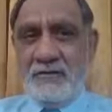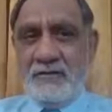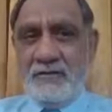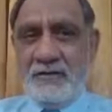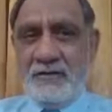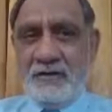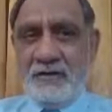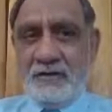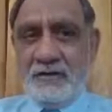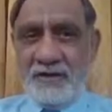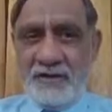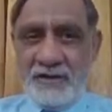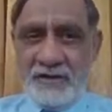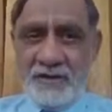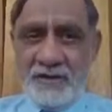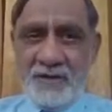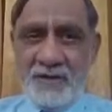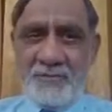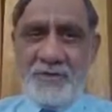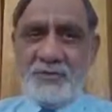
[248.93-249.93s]

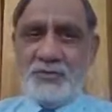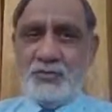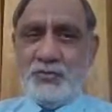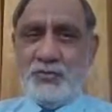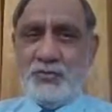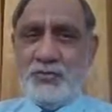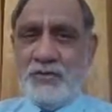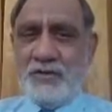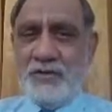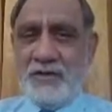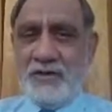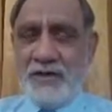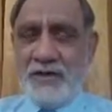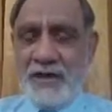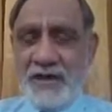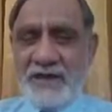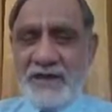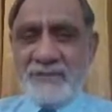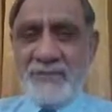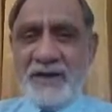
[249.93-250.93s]
Number two,
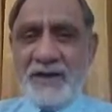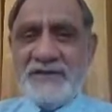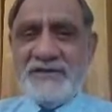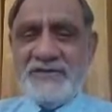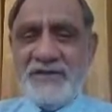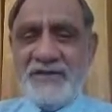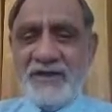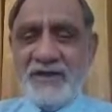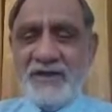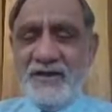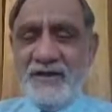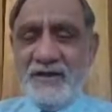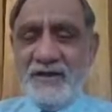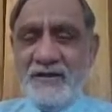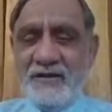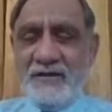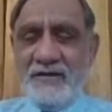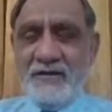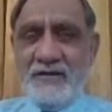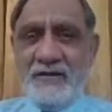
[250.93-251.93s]
and by the way,
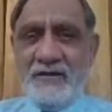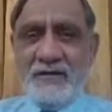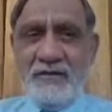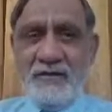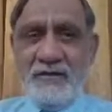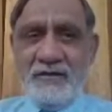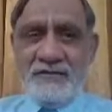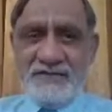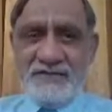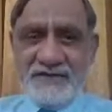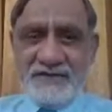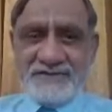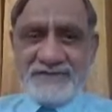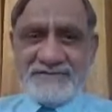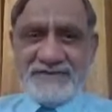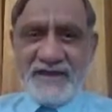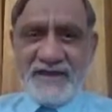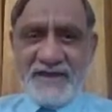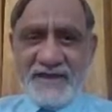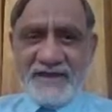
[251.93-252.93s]

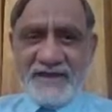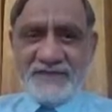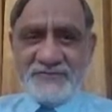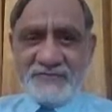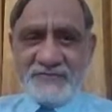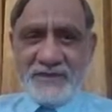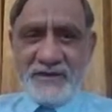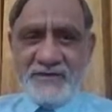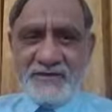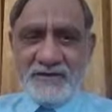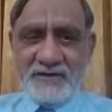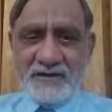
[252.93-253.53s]
this has been